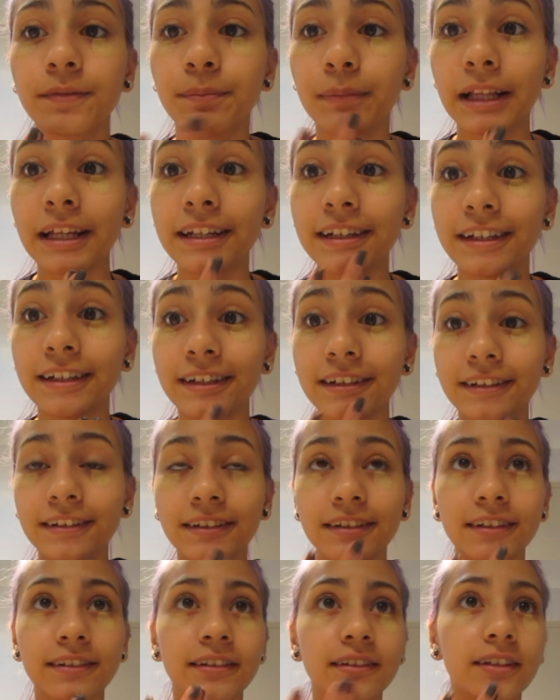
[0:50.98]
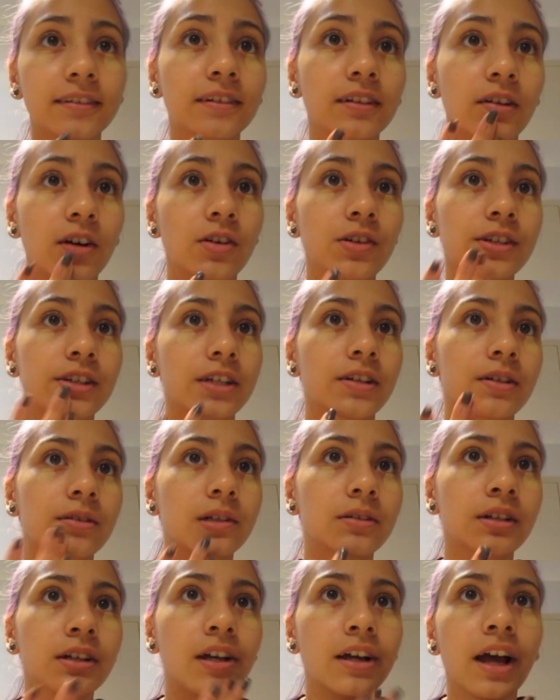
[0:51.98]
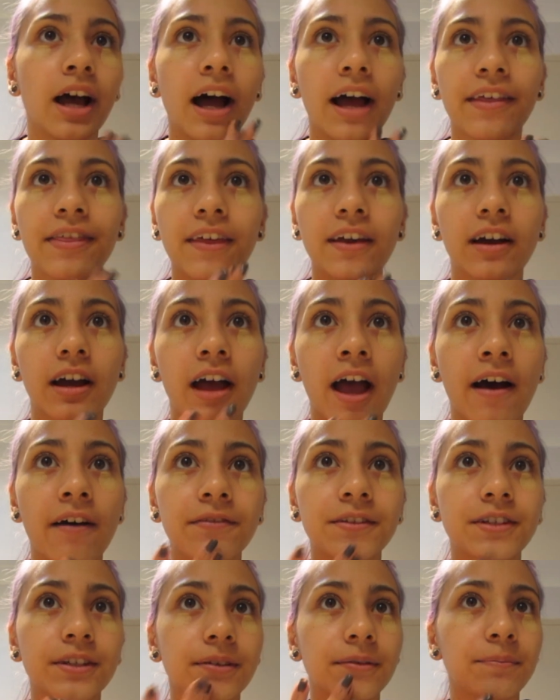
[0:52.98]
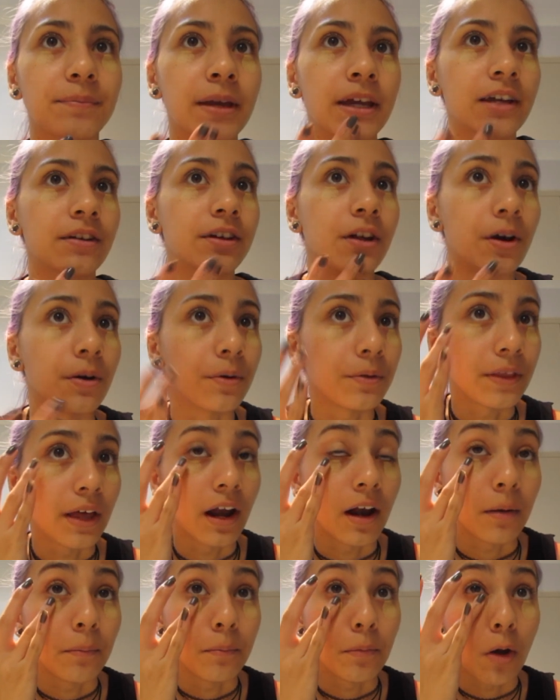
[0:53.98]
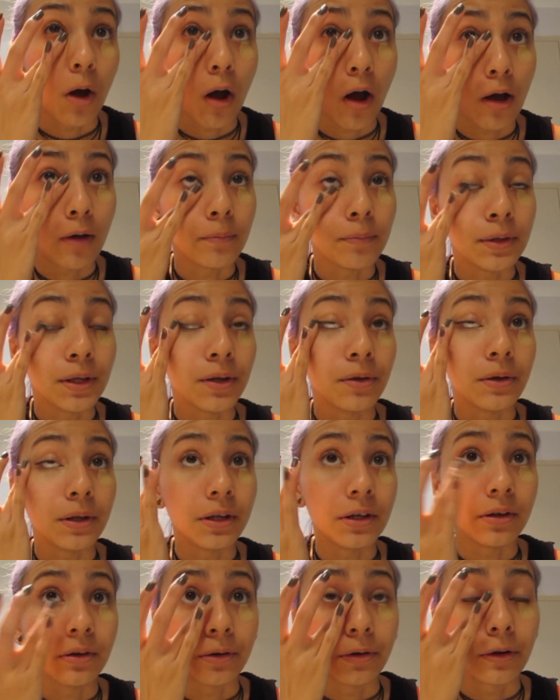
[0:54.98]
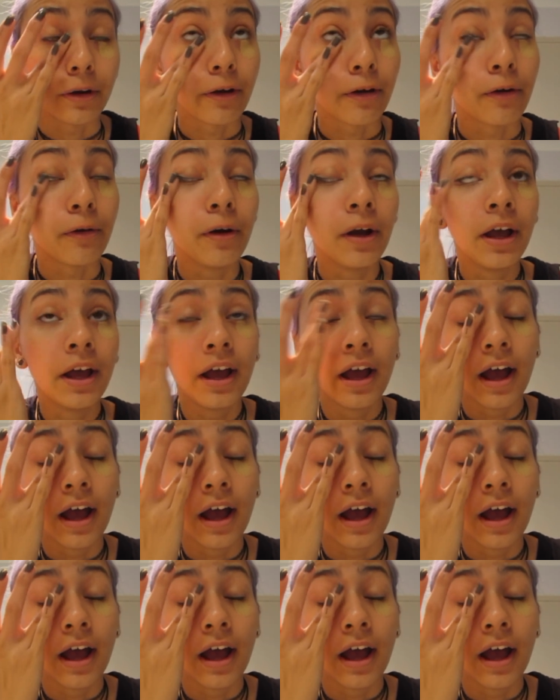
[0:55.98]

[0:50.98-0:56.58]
blend it. Also, I think I have to make a note that I'm not a beauty guru.